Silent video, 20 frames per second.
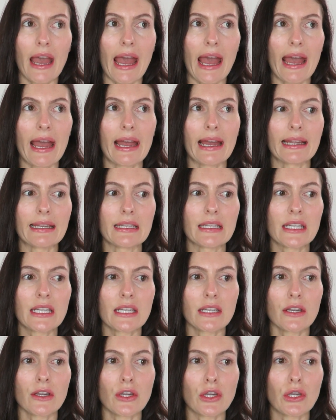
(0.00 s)
and
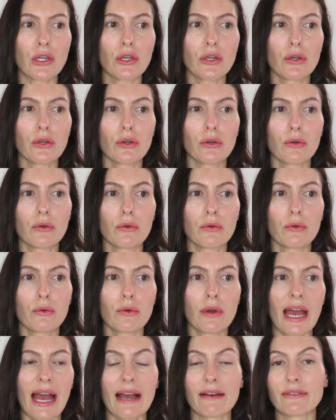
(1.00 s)

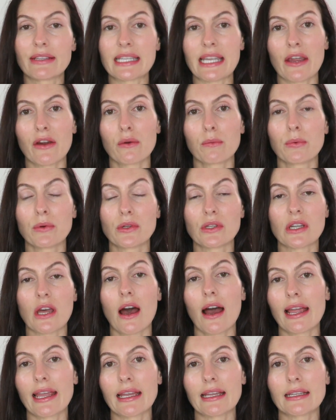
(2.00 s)
you have a terrible
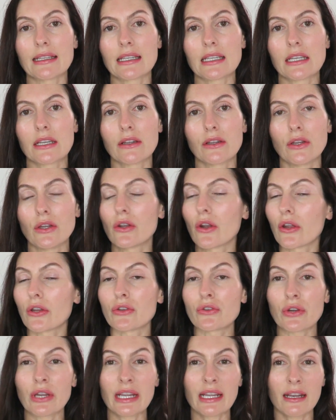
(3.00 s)
diet, you
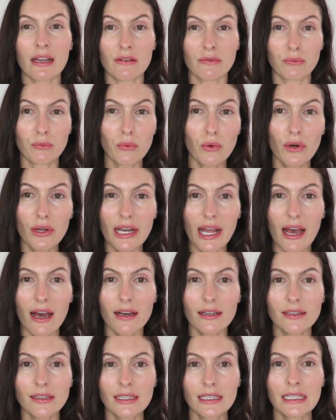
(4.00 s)
don't drink enough
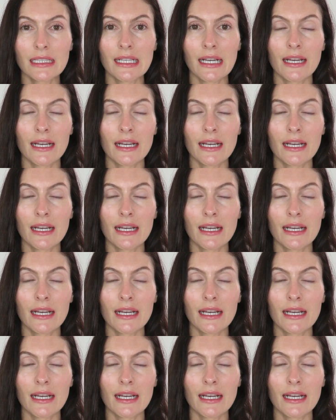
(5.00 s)
water,